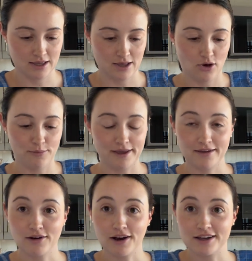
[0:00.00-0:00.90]
Oh my
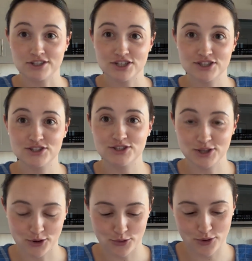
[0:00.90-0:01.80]
gosh, it's
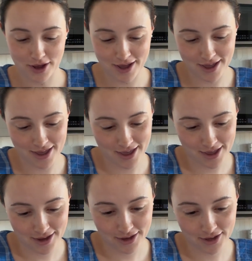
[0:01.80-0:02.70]
so
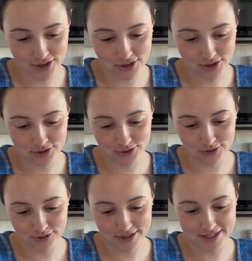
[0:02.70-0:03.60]

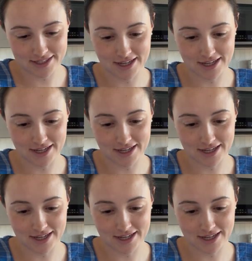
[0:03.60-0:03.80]
cute.